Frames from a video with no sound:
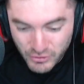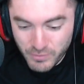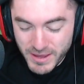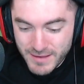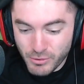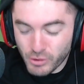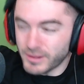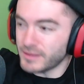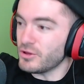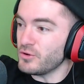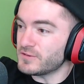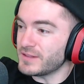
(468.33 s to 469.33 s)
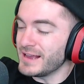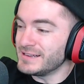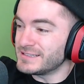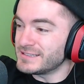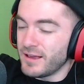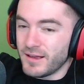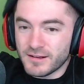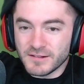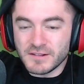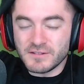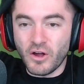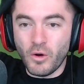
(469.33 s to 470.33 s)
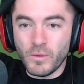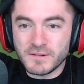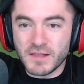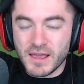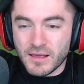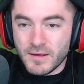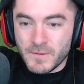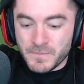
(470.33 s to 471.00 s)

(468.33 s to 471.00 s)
Do people click those things? Because it's always like,